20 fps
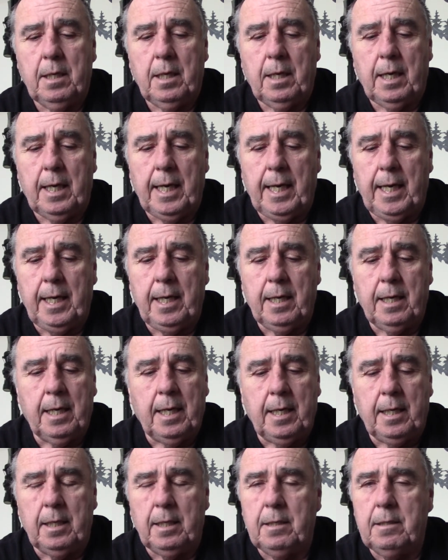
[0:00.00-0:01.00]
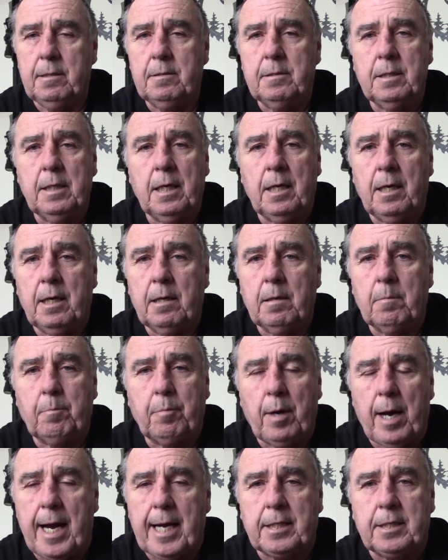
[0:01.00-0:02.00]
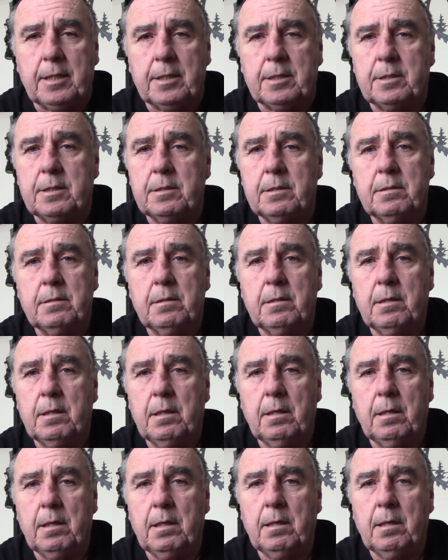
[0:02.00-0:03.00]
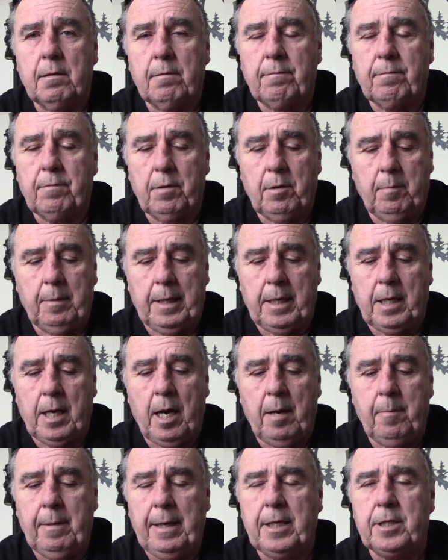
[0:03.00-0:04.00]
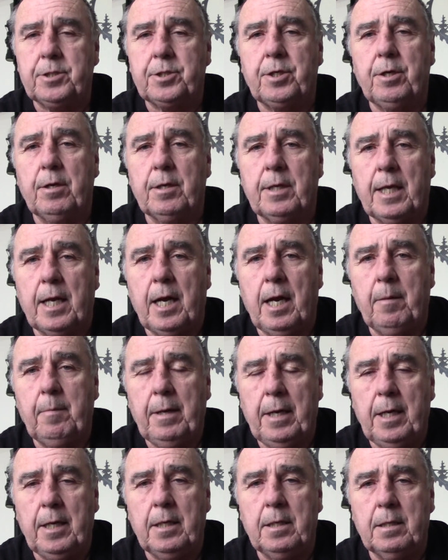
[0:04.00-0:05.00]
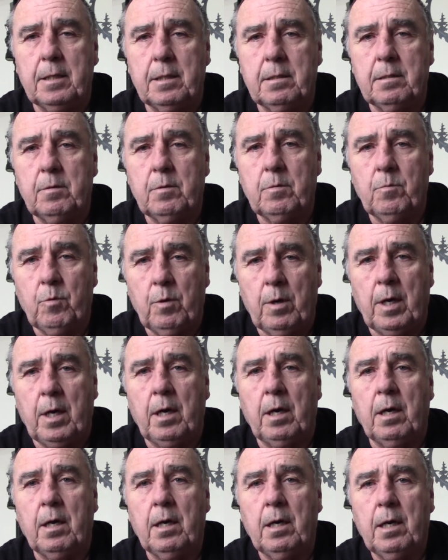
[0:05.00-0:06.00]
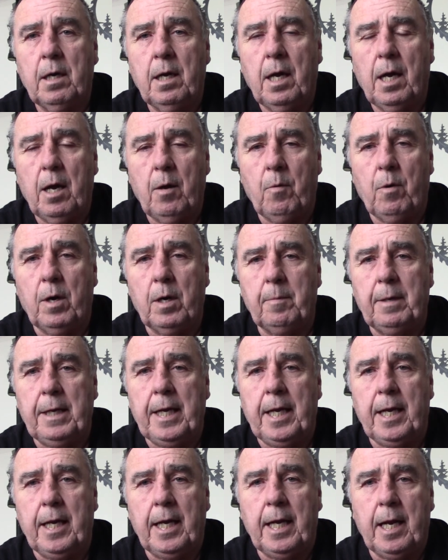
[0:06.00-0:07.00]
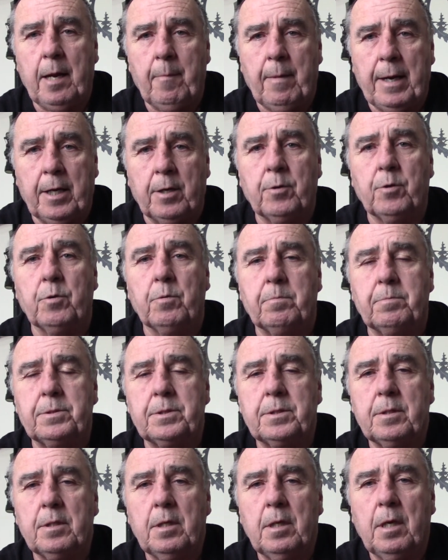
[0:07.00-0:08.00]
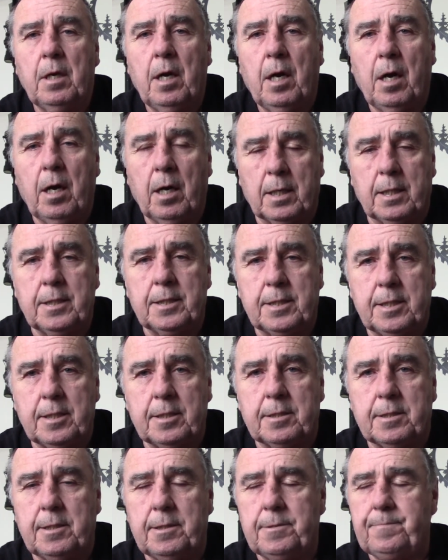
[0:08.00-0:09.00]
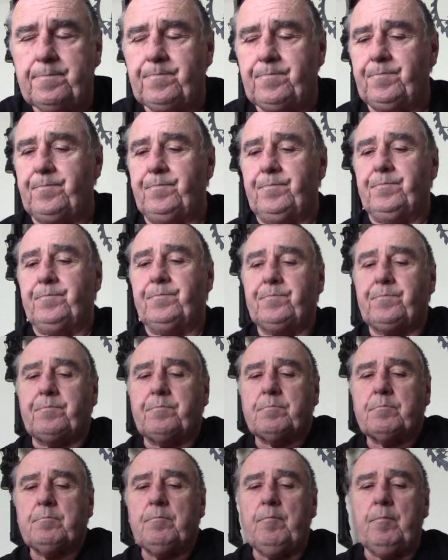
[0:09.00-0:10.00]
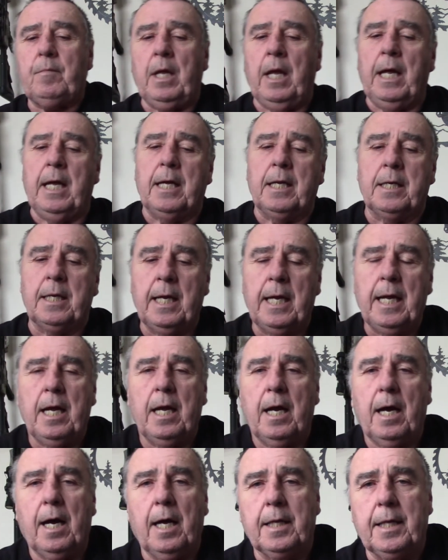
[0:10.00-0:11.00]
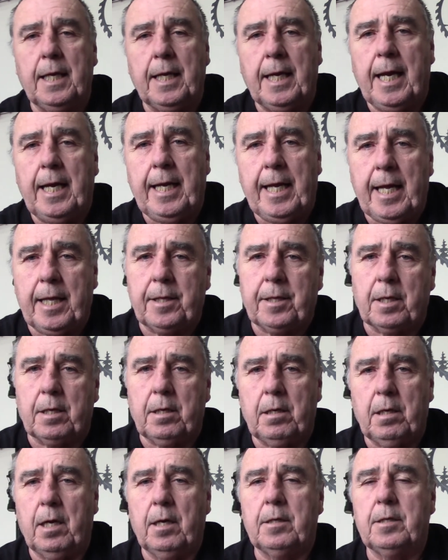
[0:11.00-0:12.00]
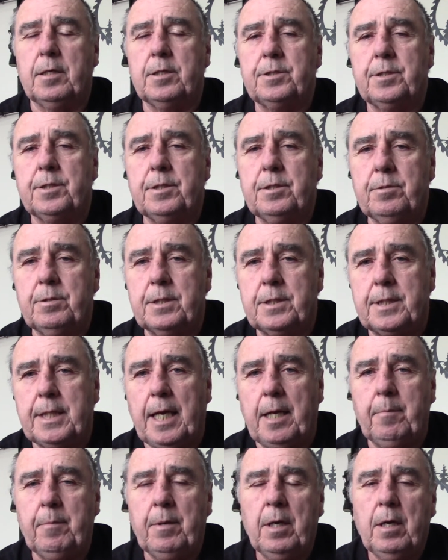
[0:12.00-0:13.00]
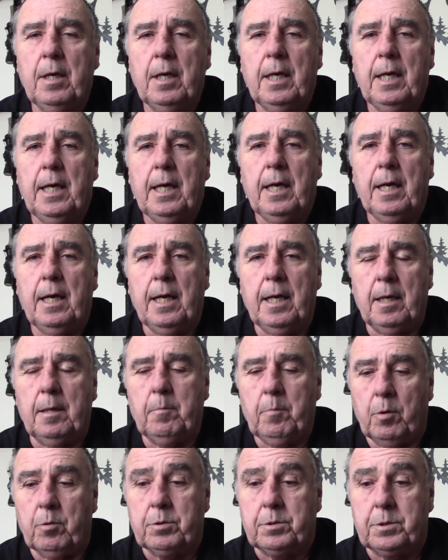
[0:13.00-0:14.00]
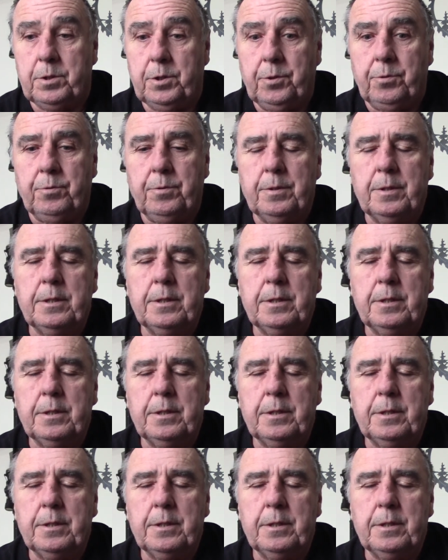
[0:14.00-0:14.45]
I practice for a bit. I make sure that I'm hitting where I want to be hitting, and my groups are consistent. And I think any ethical hunter should do the same, and most do.